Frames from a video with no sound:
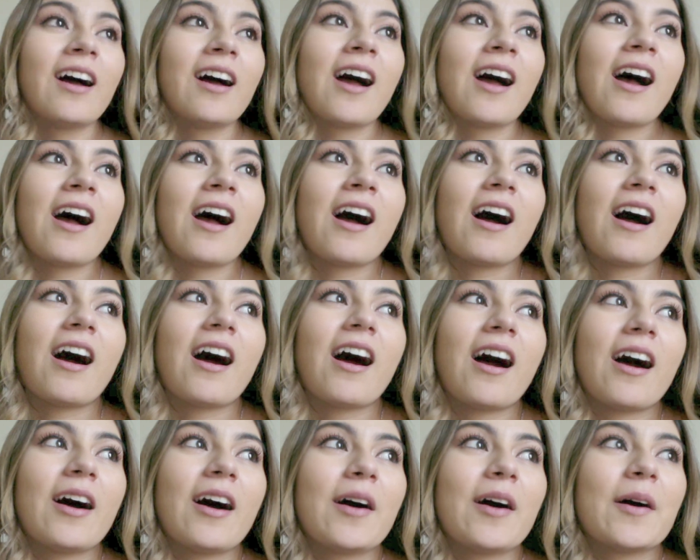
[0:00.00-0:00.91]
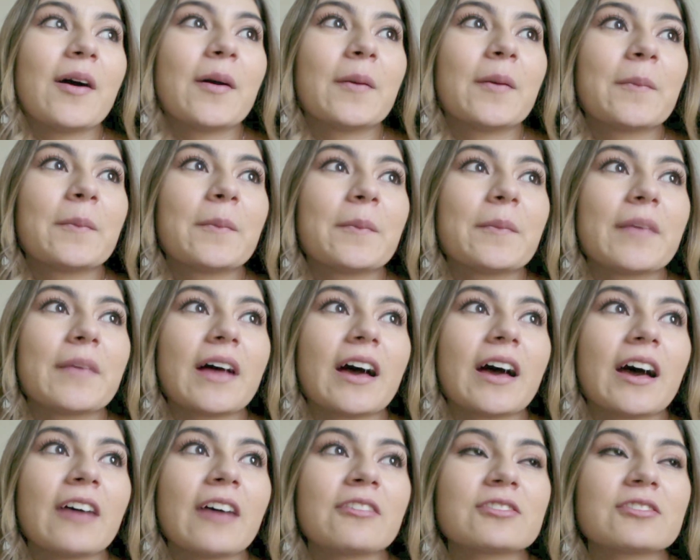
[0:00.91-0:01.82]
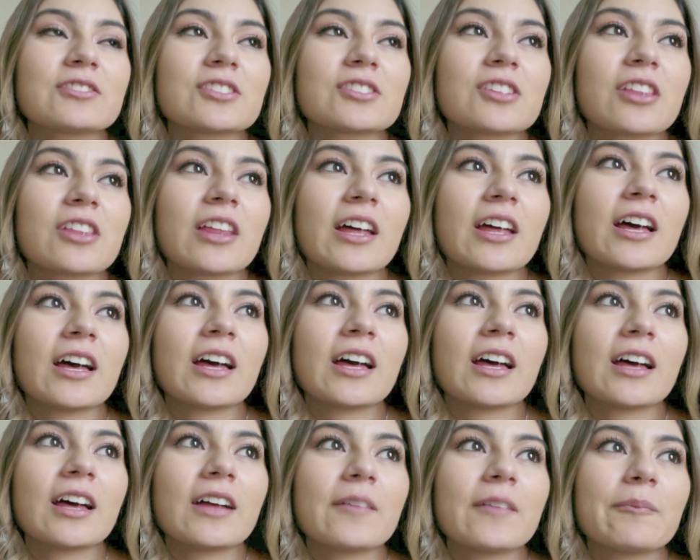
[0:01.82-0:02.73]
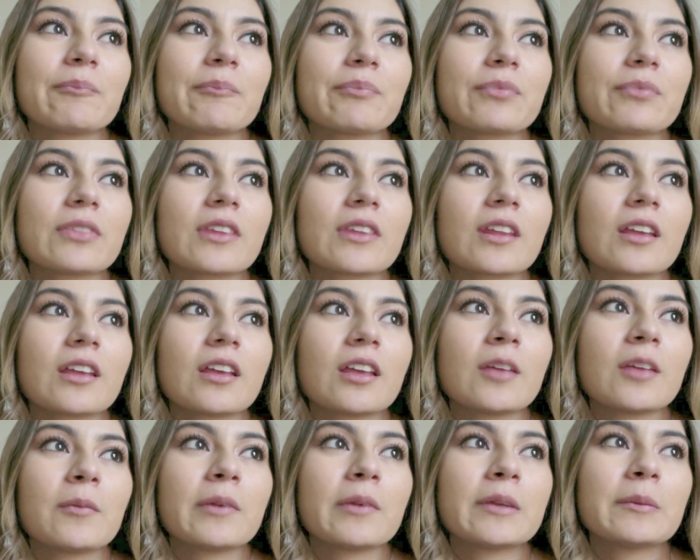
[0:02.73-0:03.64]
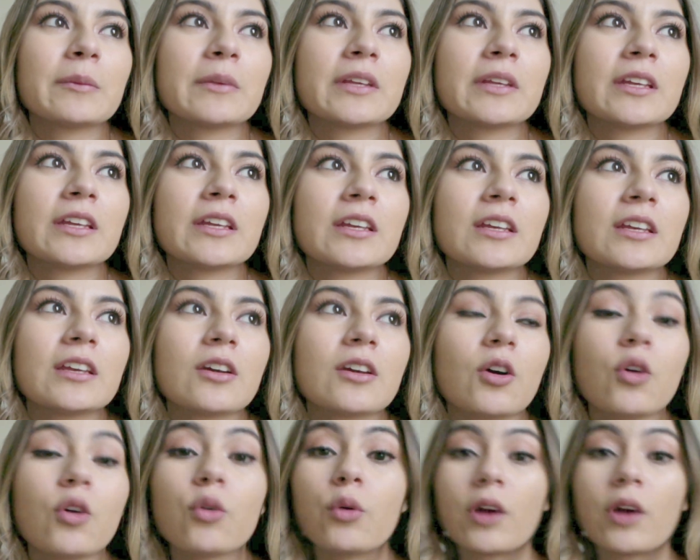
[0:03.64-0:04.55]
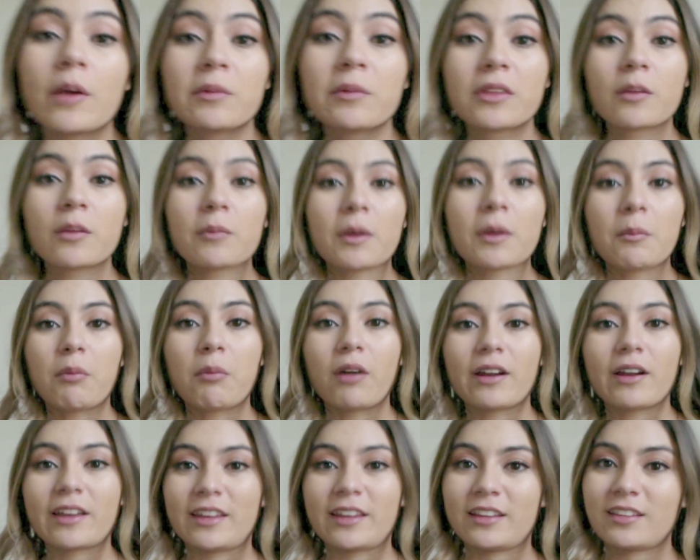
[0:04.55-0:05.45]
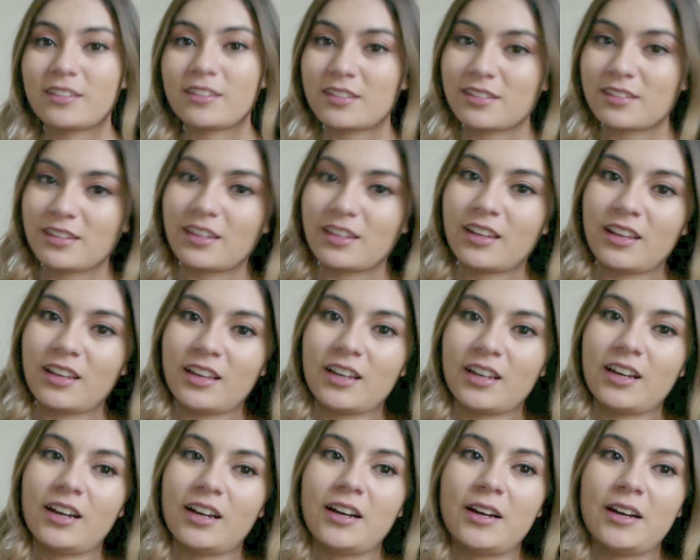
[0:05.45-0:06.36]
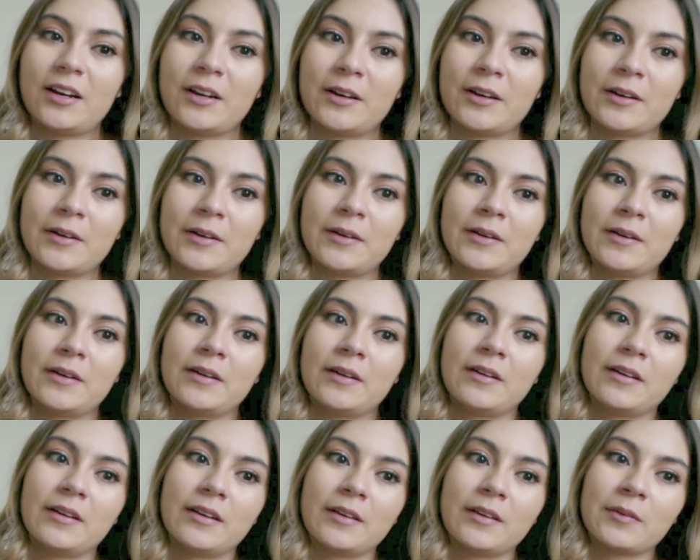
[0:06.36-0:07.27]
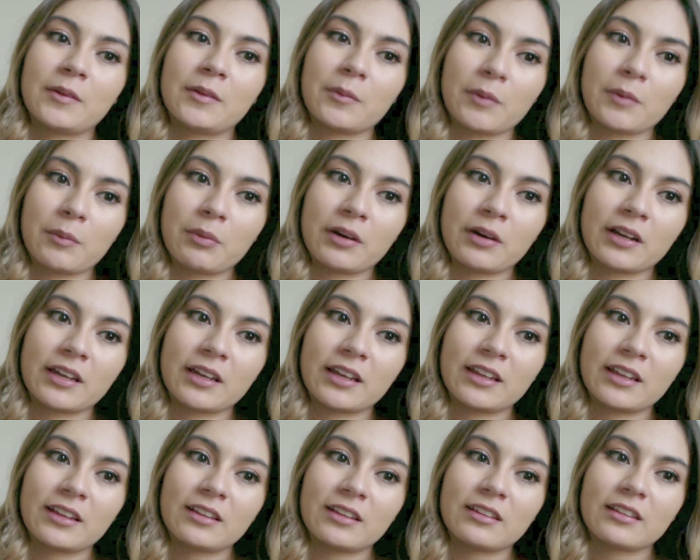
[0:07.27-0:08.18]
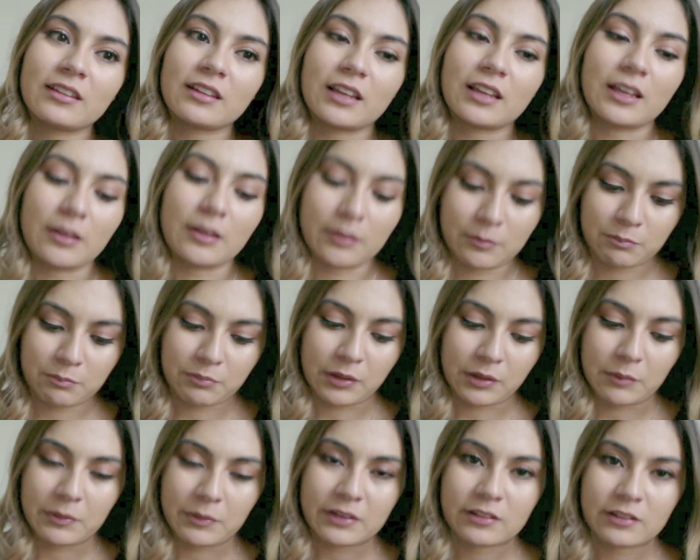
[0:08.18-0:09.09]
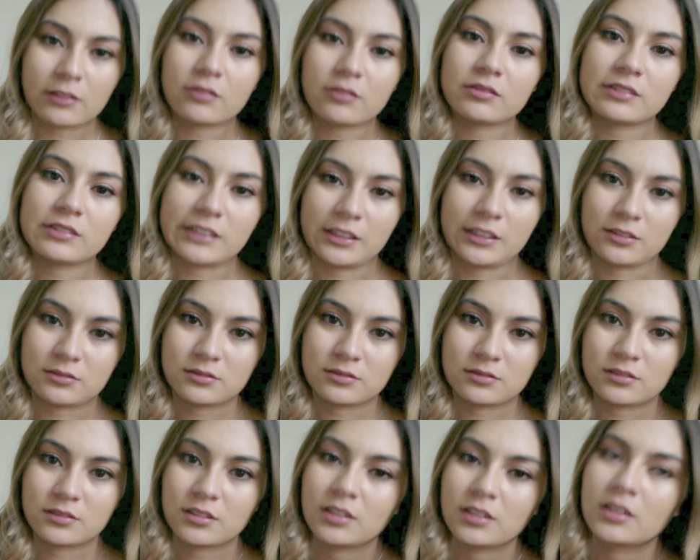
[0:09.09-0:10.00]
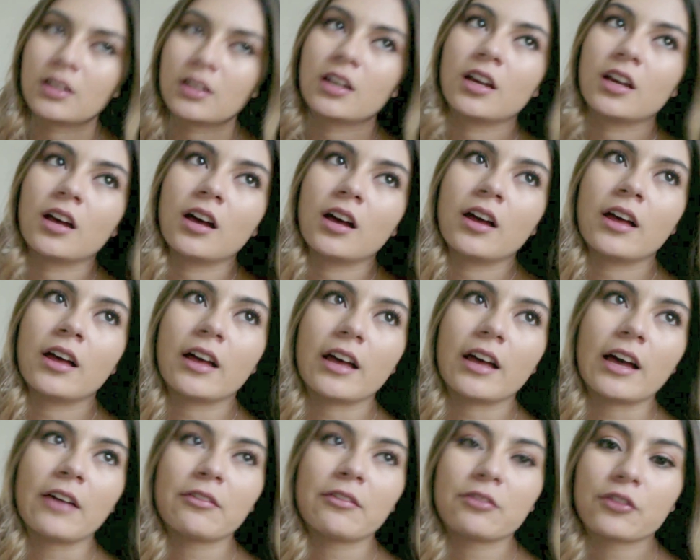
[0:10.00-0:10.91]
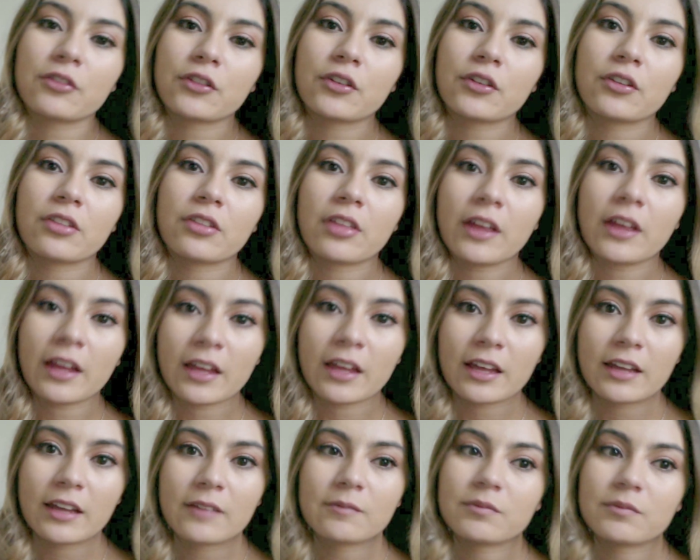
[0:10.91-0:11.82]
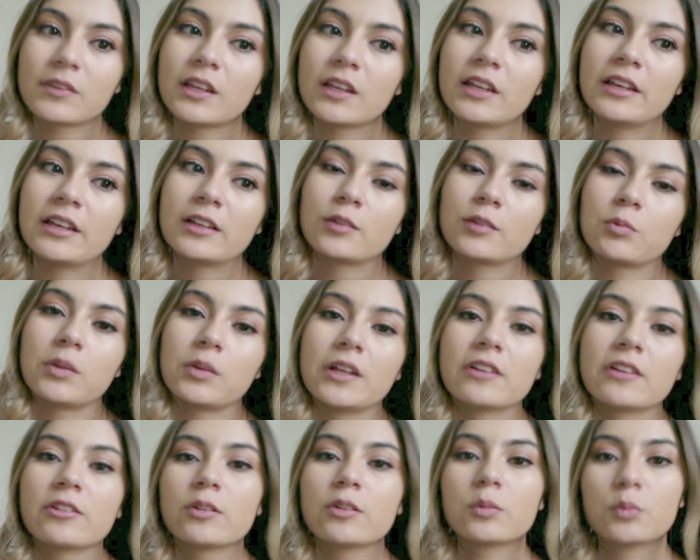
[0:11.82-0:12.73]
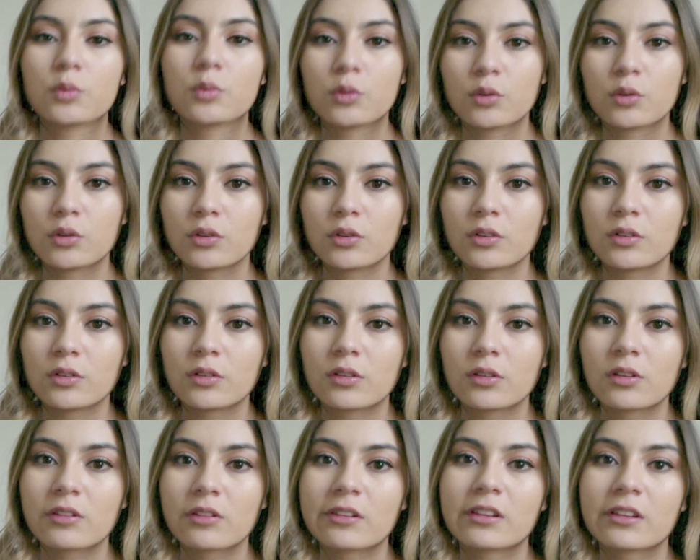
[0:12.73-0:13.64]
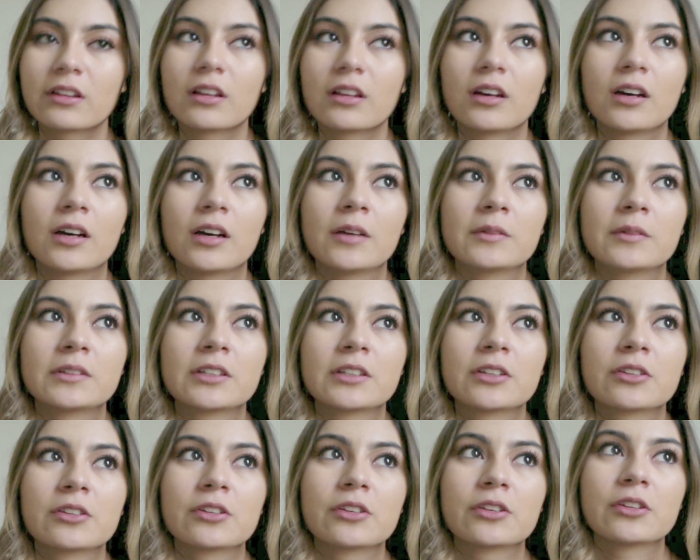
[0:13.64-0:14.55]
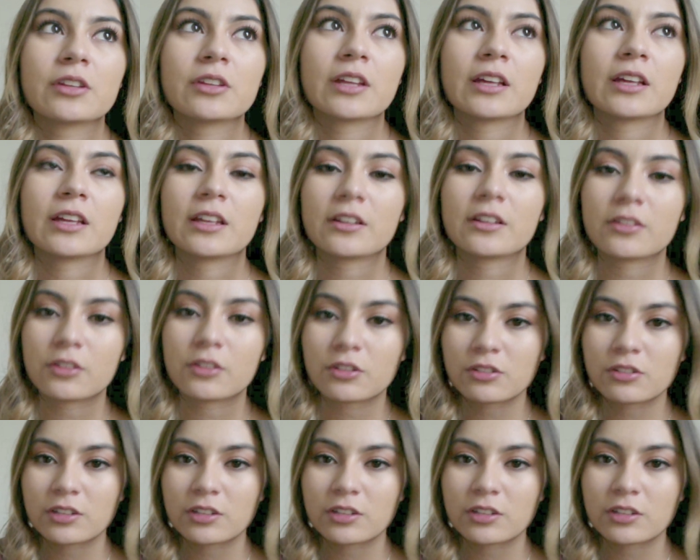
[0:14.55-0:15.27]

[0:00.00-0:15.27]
Um, After that, he made me empty my pockets, um, empty my pockets and pat myself down. After that, he explains some rules, tells you that there's a